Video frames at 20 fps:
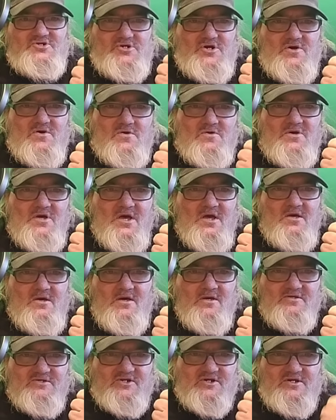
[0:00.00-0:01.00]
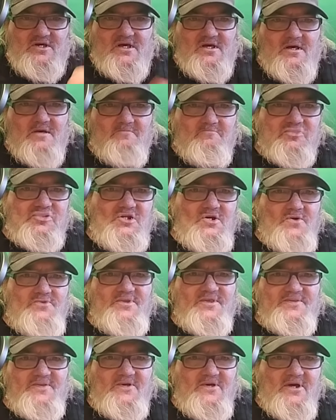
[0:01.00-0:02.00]
you know, to blow
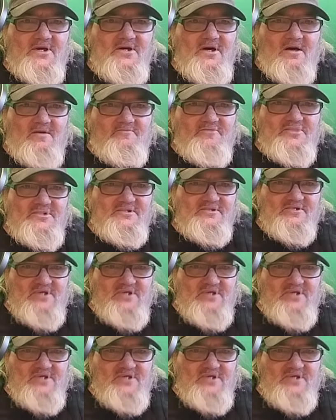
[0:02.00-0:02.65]
the thing up.